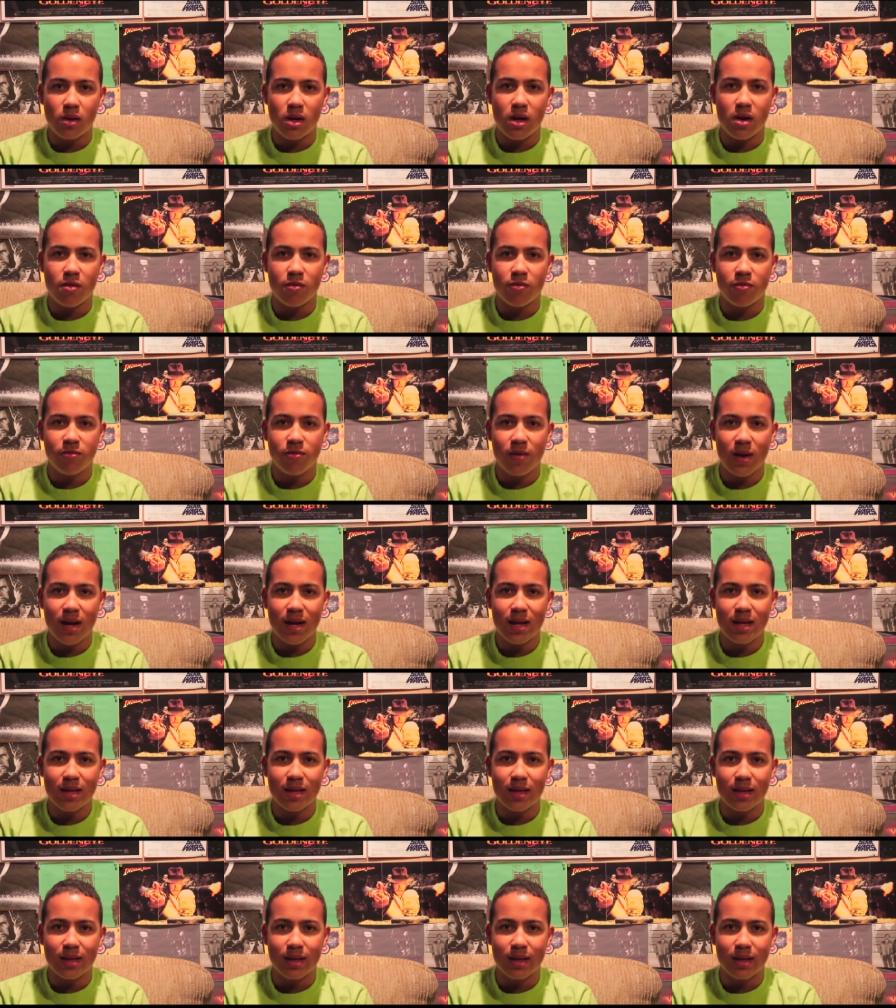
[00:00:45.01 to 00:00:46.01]
now
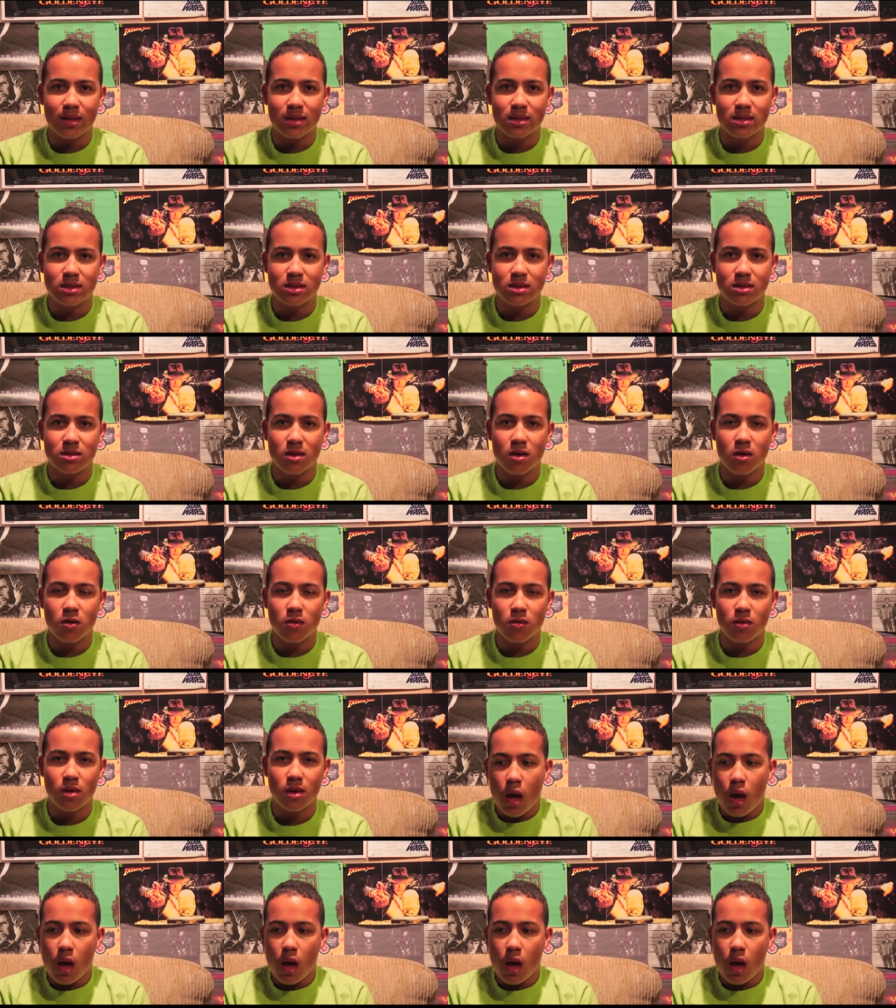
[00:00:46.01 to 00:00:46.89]
fighting against Sauron.